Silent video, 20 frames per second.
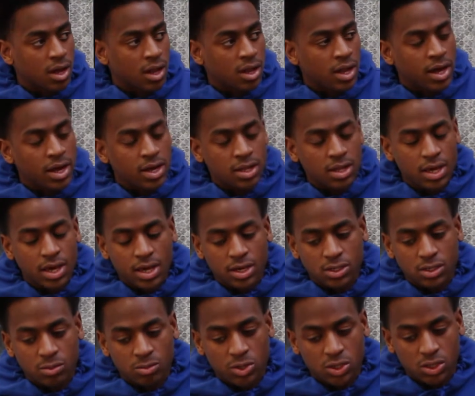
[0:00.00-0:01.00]
A lot of the
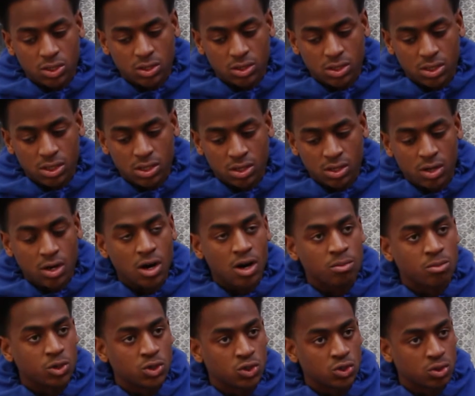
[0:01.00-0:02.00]
exhibitions here are
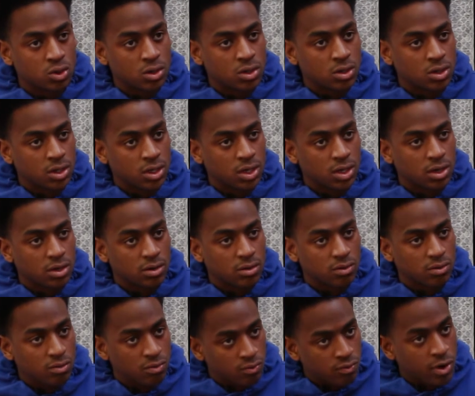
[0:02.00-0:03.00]
majorly
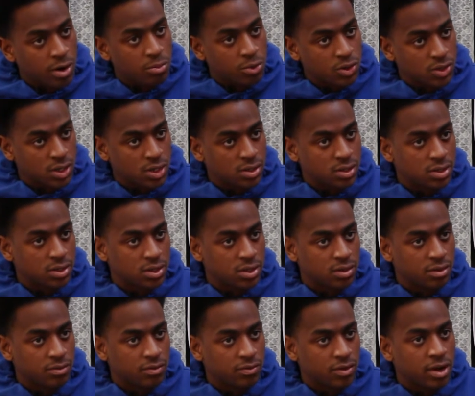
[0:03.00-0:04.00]

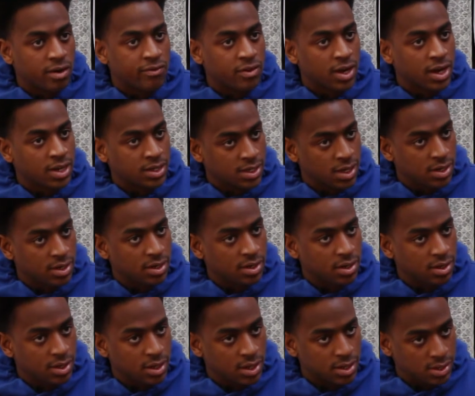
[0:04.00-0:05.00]
representative of an
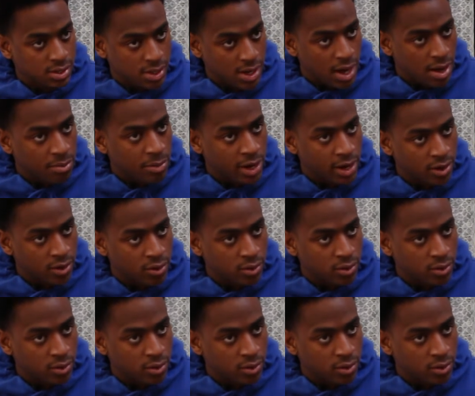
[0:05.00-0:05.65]
identity that is not my